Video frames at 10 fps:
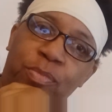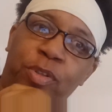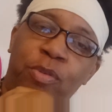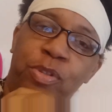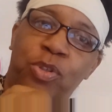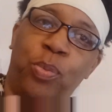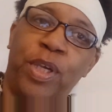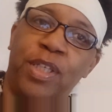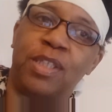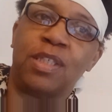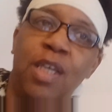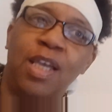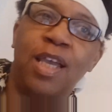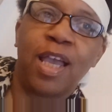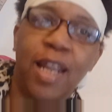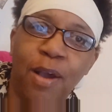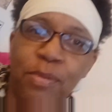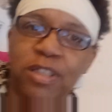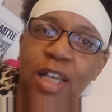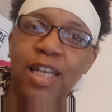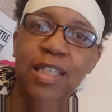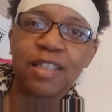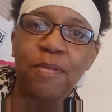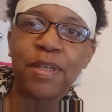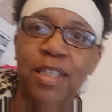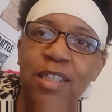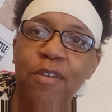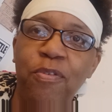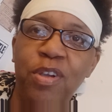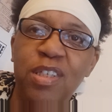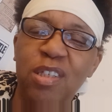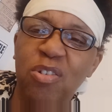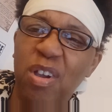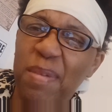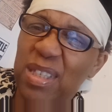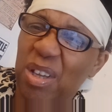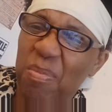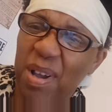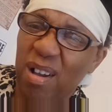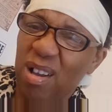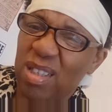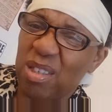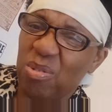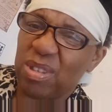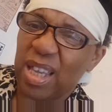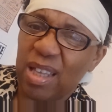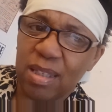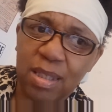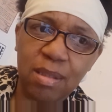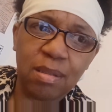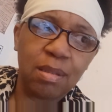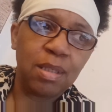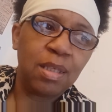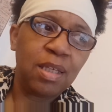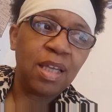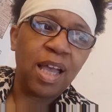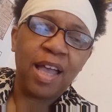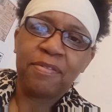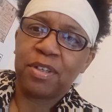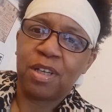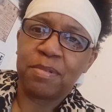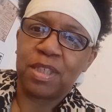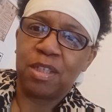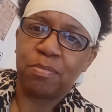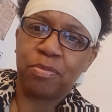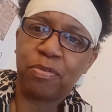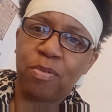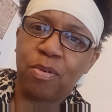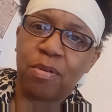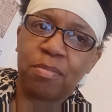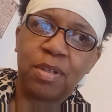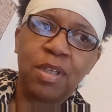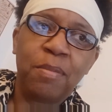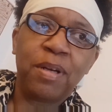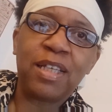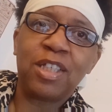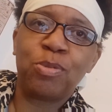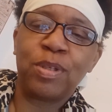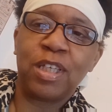those twins and I was looking at some of their stuff on Instagram. I said, oh my God, they're so talented. I have to come see them perform. But I just wanted